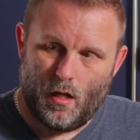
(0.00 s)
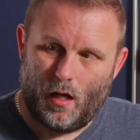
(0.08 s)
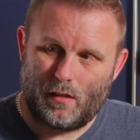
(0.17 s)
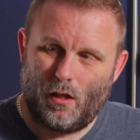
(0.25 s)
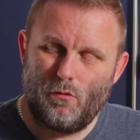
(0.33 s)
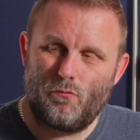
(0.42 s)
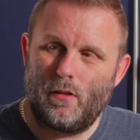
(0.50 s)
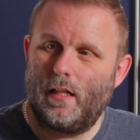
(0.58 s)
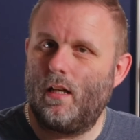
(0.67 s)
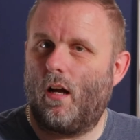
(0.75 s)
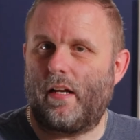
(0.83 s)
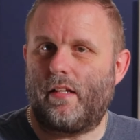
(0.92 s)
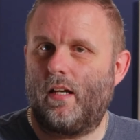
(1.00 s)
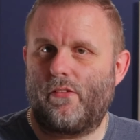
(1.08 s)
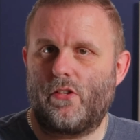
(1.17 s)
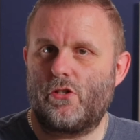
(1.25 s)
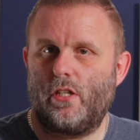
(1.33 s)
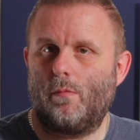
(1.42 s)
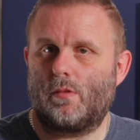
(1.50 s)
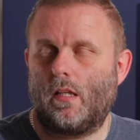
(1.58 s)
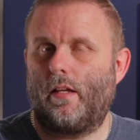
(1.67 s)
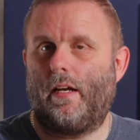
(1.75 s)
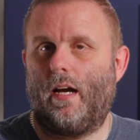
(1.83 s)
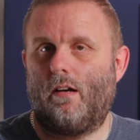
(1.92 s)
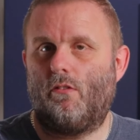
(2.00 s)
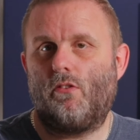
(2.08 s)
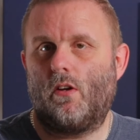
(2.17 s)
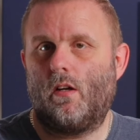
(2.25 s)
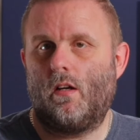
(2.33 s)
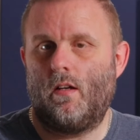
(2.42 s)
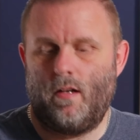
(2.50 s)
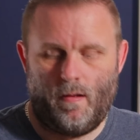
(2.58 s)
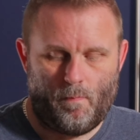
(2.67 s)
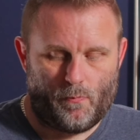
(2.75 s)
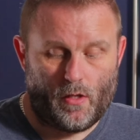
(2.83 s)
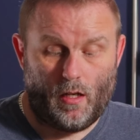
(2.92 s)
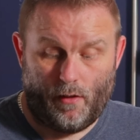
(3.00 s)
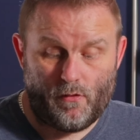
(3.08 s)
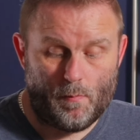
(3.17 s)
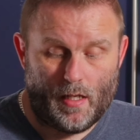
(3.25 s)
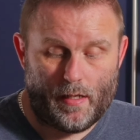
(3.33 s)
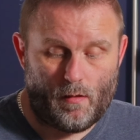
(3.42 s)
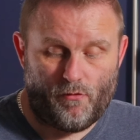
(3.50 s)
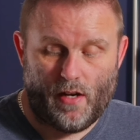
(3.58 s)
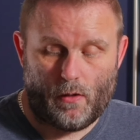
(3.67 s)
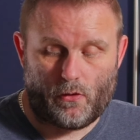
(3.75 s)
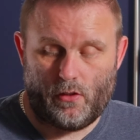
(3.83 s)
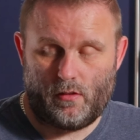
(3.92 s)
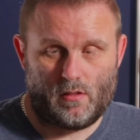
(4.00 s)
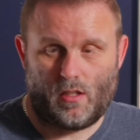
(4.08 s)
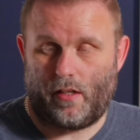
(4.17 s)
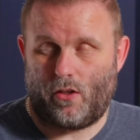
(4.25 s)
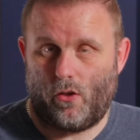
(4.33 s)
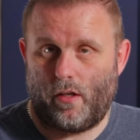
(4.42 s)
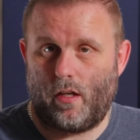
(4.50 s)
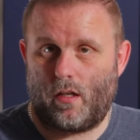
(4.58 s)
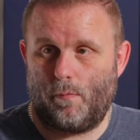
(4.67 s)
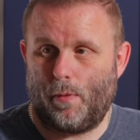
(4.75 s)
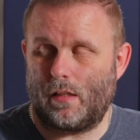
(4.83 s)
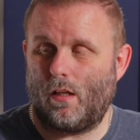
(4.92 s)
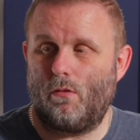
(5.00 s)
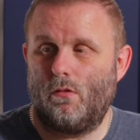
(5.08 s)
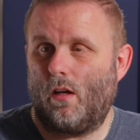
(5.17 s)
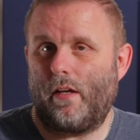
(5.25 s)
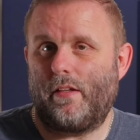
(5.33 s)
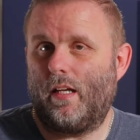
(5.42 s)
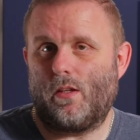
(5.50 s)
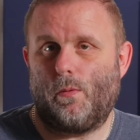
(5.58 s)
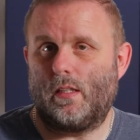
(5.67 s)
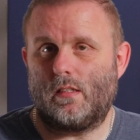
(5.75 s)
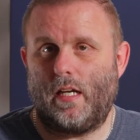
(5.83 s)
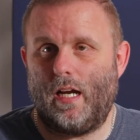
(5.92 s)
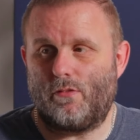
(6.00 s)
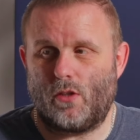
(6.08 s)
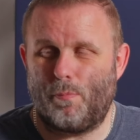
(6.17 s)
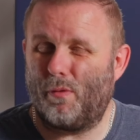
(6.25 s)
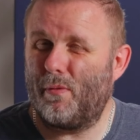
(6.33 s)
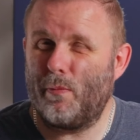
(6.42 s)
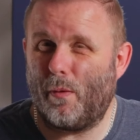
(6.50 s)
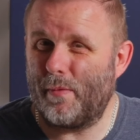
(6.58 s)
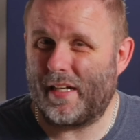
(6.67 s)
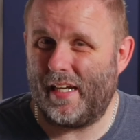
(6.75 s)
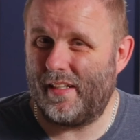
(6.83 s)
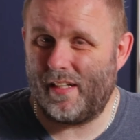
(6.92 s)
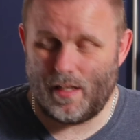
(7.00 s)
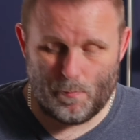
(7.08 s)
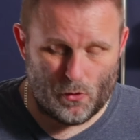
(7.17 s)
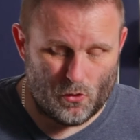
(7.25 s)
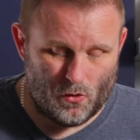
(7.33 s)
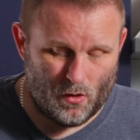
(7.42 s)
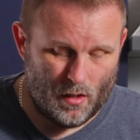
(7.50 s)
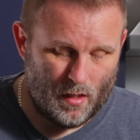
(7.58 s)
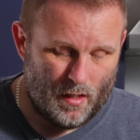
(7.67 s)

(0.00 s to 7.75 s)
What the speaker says: I don't really like the other ships that they have. I love the Millennium Falcon, it's iconic, but I don't like the other ones they have, so I probably won't be getting any more.